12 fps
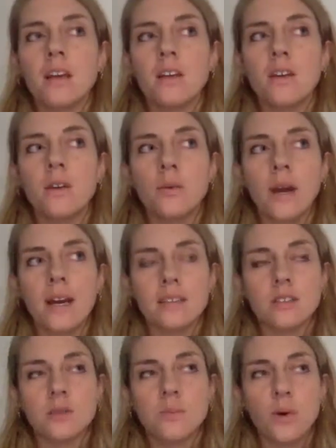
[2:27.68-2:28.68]
you're right,
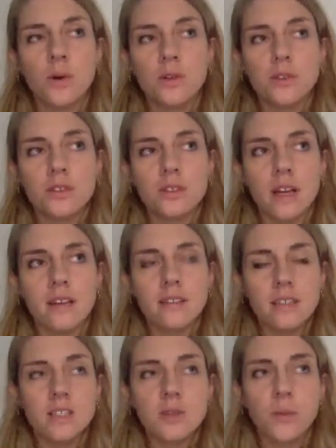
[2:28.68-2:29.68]
sports, I
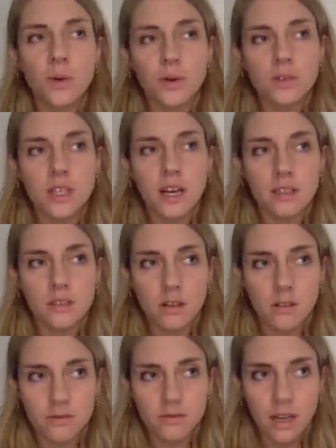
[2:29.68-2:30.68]
think sports has a lot
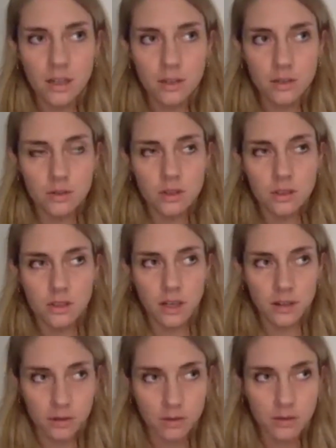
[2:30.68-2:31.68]
of value in
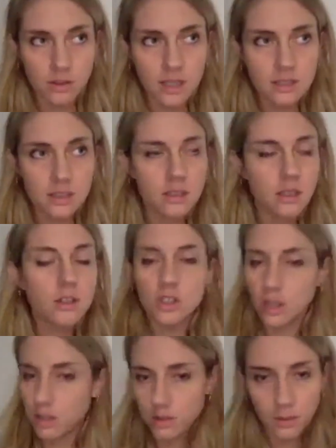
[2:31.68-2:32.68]
general. And it's not
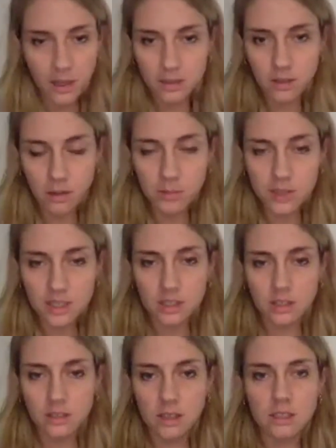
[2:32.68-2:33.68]
just about
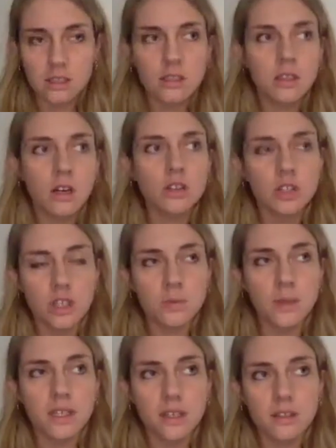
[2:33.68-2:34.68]
competition. It's not just
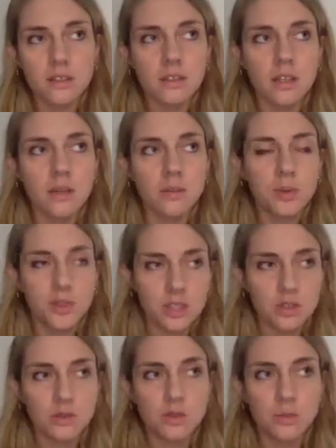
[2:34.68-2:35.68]
because it
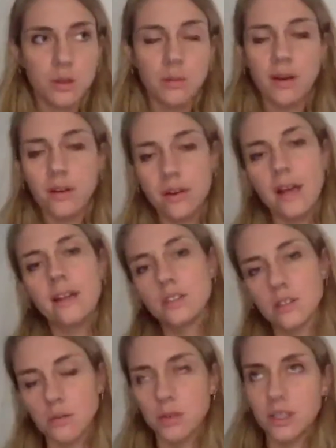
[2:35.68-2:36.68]
pushes you to be better than
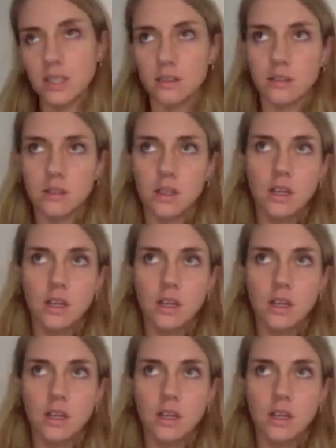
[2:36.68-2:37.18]
someone else.